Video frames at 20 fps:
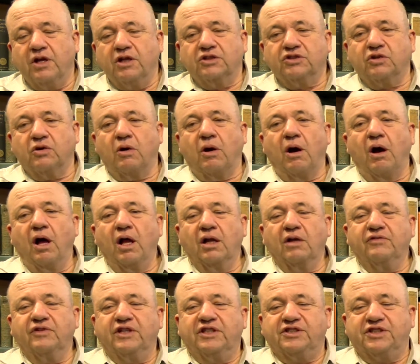So all
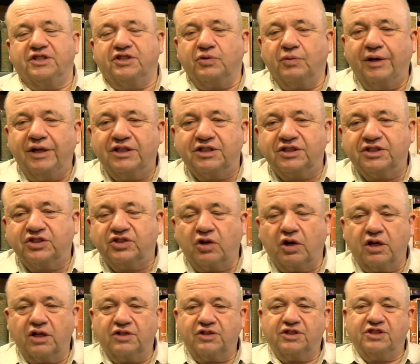of these situations
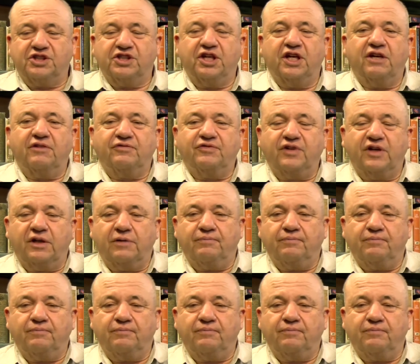started to shift